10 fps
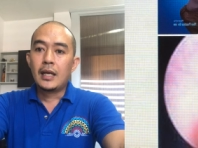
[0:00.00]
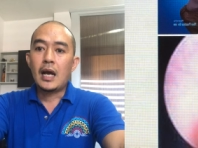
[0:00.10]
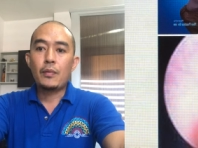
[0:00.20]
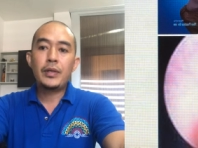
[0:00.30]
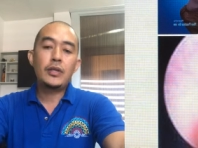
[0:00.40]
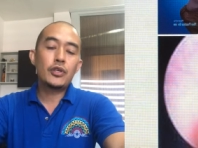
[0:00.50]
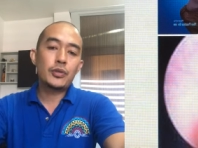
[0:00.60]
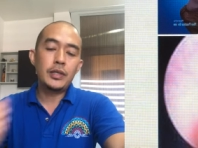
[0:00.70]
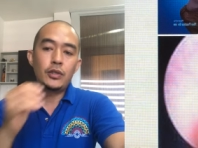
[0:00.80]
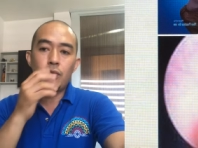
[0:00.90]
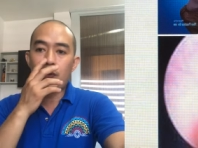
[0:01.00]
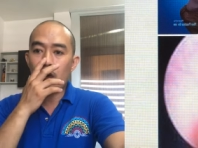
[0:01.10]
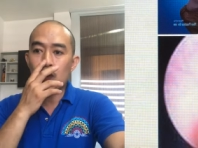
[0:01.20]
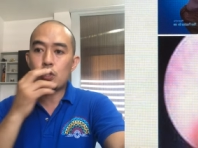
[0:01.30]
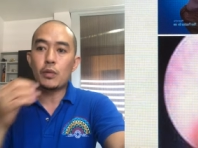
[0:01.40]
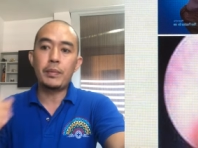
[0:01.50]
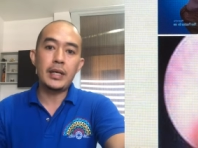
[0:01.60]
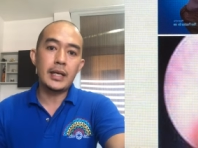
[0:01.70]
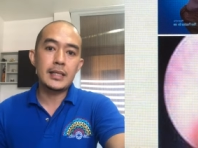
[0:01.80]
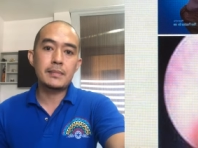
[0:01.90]
How we usually do
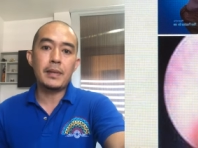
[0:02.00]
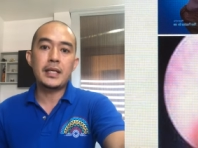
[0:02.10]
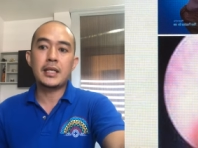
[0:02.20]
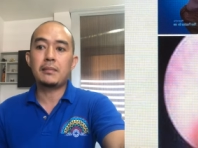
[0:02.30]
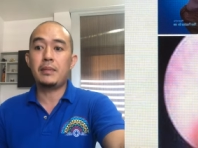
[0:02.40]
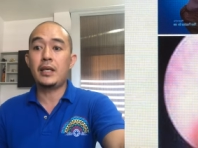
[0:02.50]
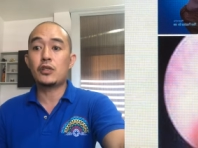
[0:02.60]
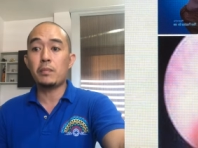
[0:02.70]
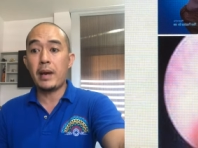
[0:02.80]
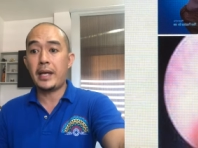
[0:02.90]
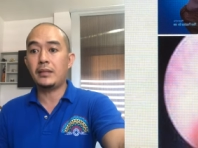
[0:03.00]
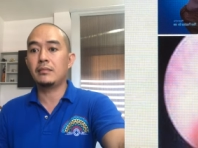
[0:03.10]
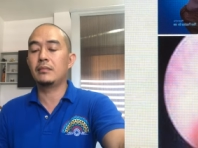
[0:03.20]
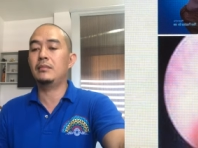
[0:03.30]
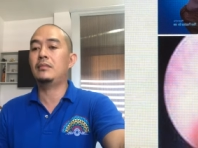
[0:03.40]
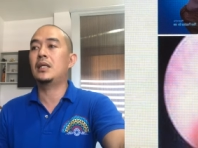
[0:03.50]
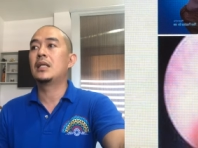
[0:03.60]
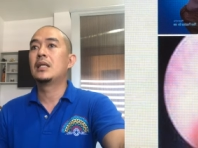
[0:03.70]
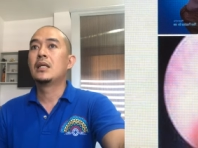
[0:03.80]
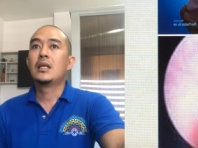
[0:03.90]
bronchoscopy is patient being supine,
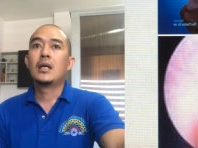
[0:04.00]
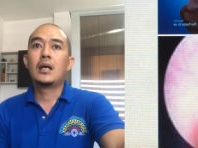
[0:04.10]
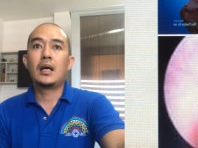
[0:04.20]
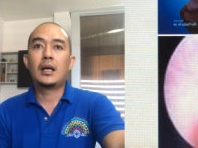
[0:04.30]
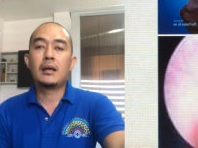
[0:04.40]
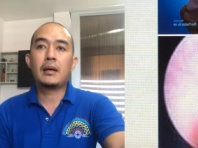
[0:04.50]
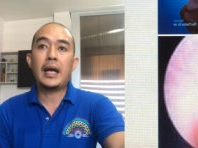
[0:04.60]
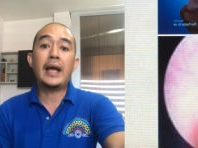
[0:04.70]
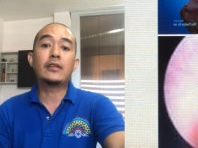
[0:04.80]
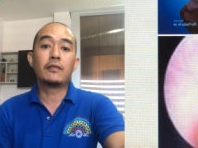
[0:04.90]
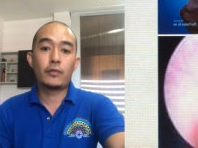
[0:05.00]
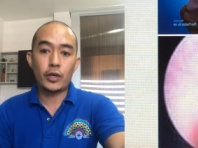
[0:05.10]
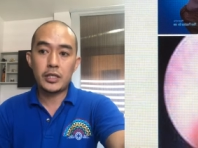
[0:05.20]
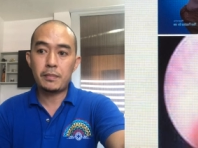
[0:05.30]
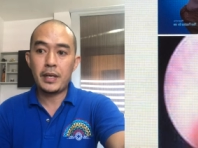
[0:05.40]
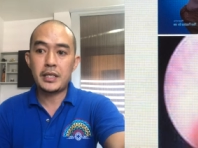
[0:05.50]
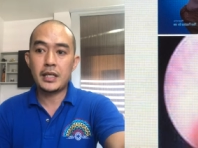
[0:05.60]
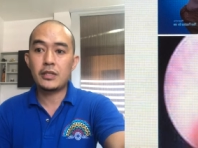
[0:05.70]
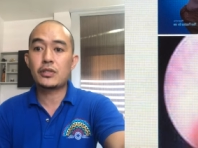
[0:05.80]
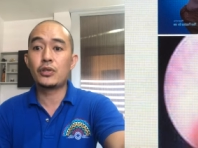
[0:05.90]
and of course
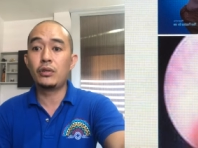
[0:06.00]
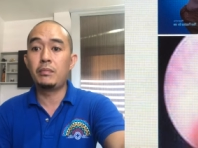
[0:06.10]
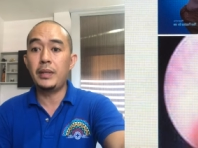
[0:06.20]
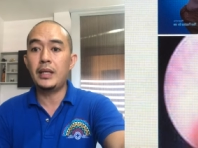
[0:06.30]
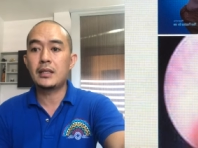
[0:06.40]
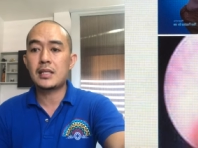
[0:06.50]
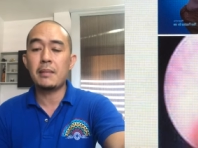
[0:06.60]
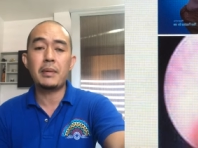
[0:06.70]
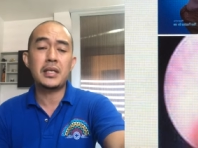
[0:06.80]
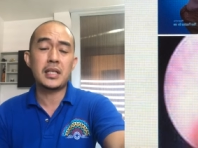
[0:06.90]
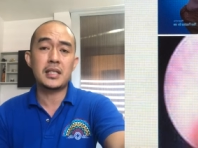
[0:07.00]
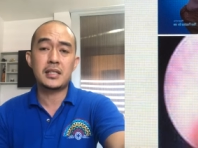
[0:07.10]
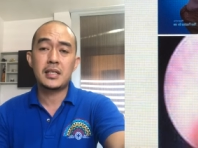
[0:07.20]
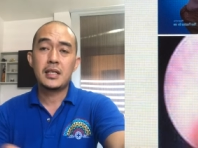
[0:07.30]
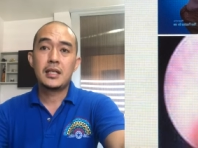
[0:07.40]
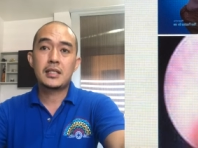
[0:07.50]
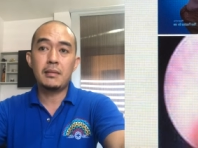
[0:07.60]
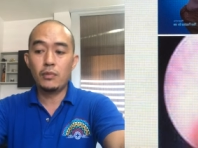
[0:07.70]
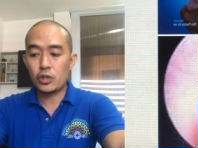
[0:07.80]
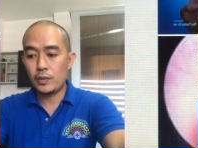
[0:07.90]
patient should be, some patients,
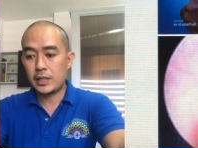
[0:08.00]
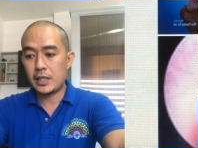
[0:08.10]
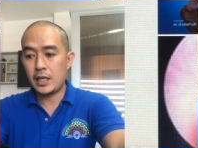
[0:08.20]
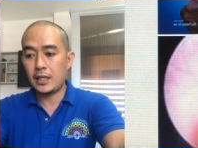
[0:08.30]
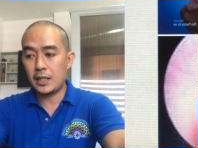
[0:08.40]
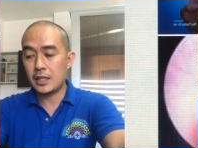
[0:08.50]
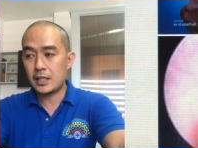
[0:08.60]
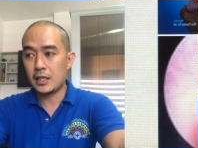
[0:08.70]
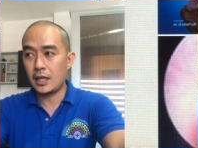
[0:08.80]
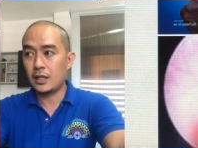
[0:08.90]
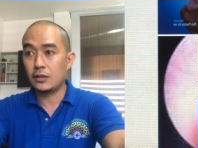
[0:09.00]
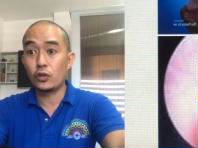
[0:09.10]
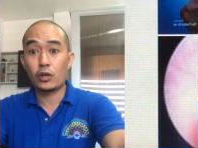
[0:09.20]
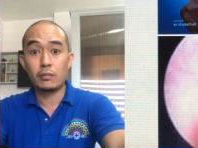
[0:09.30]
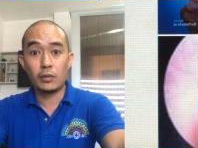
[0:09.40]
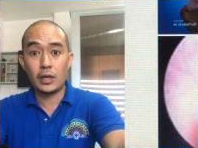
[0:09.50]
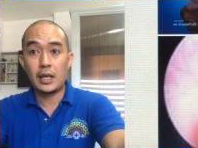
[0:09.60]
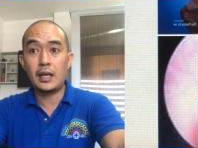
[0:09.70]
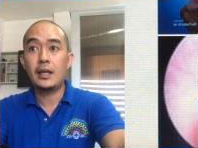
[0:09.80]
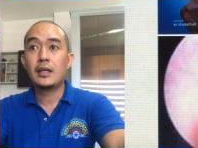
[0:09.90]
some books will say it is
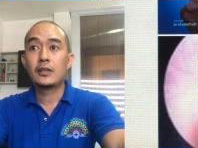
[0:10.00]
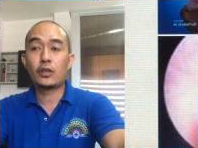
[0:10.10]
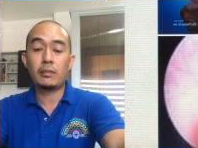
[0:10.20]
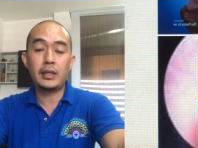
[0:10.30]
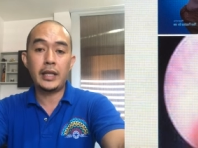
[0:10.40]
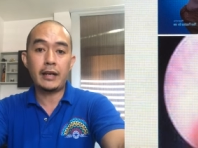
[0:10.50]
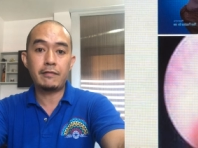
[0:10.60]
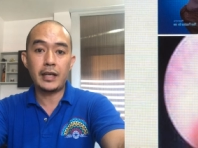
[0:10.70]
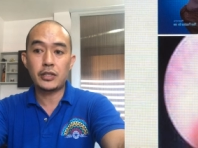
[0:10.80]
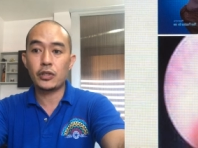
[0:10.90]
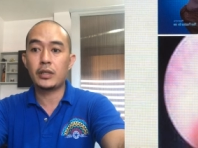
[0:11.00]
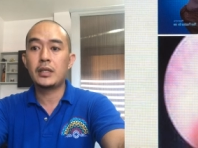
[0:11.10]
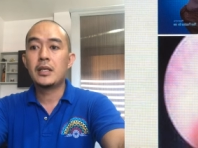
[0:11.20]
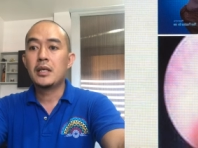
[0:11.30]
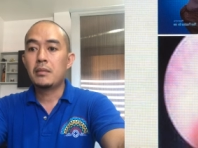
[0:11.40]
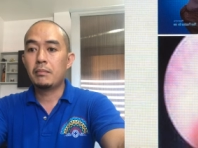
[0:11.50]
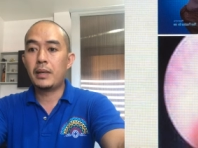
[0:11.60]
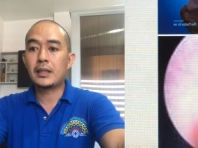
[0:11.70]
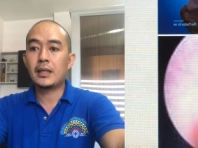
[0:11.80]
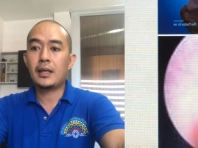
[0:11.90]
normal neck flexion,
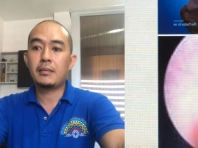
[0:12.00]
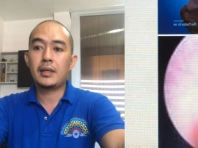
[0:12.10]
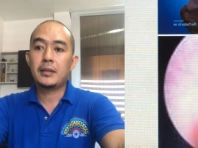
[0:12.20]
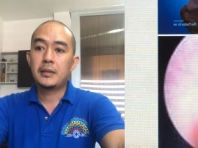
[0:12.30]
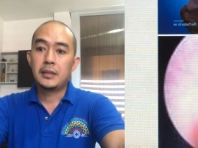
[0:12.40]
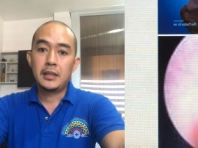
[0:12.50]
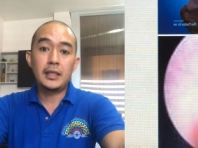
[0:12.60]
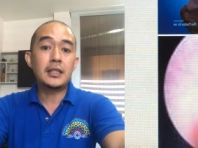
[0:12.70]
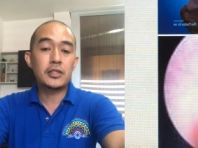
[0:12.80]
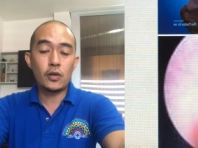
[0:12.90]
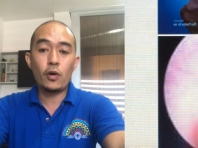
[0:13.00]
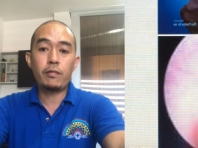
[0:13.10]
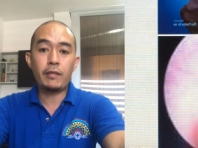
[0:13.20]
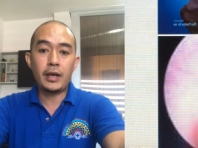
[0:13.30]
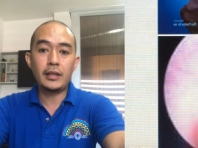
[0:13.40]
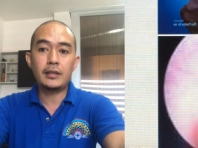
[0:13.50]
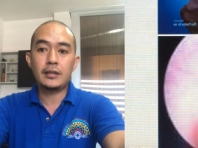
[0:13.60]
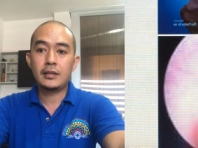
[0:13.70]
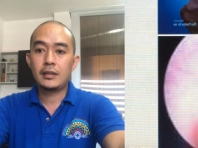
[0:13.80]
but it is often